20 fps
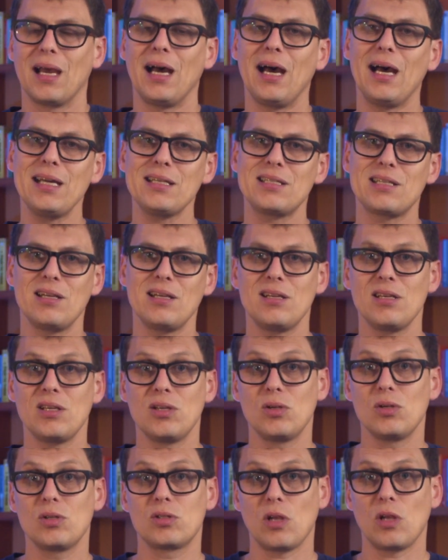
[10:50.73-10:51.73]
I tend to
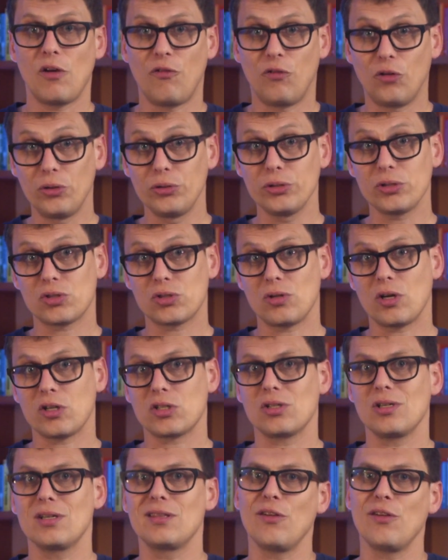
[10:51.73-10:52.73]
use a folder
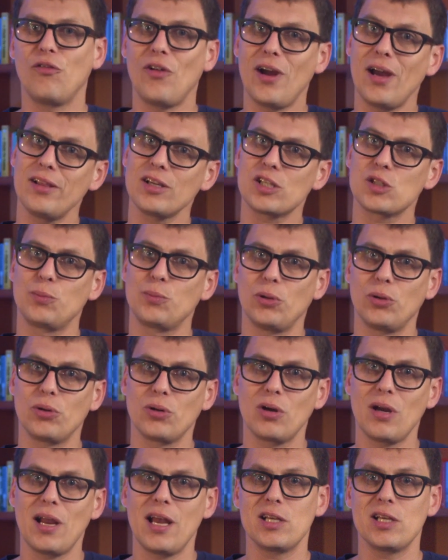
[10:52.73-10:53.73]
structure in the File
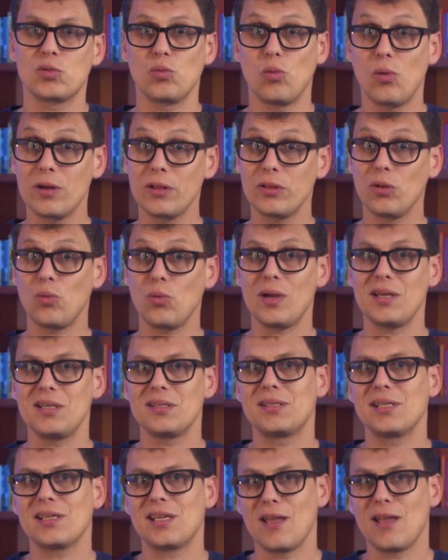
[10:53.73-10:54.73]
Explorer as one of the
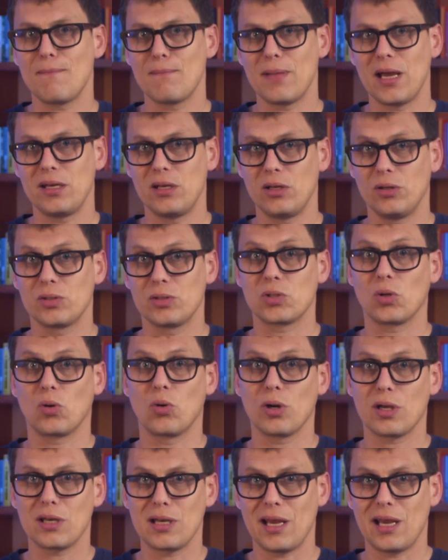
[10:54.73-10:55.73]
ways to keep my notes
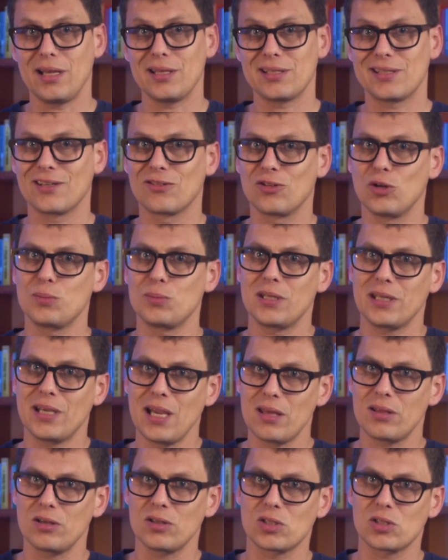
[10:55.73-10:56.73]
organized and grouped
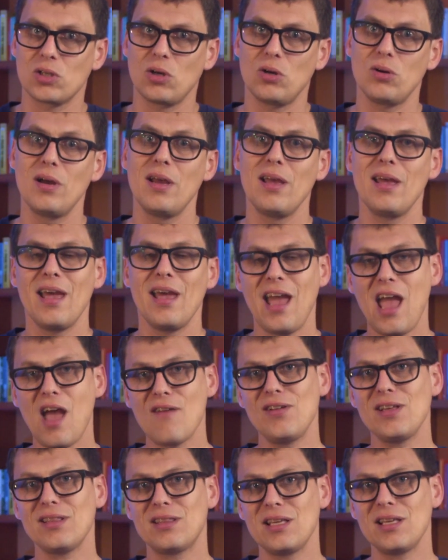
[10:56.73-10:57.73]
together, so
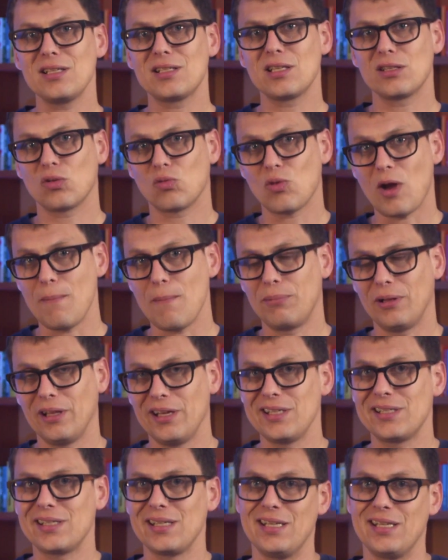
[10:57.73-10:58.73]
having things in the right
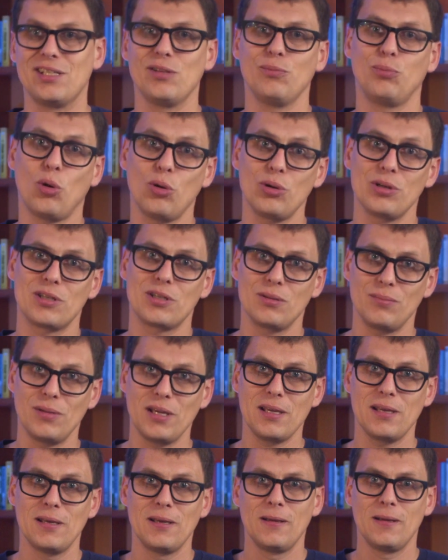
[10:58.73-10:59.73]
place is important to
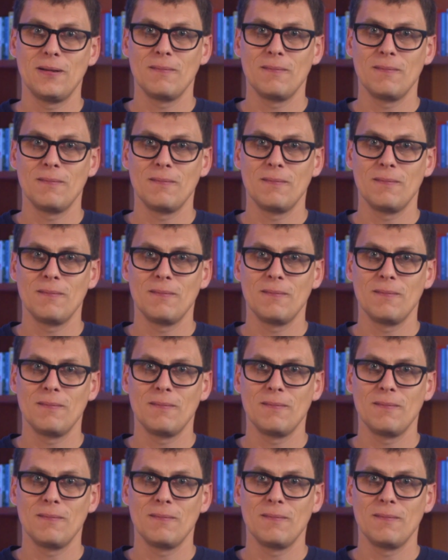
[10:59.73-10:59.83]
me.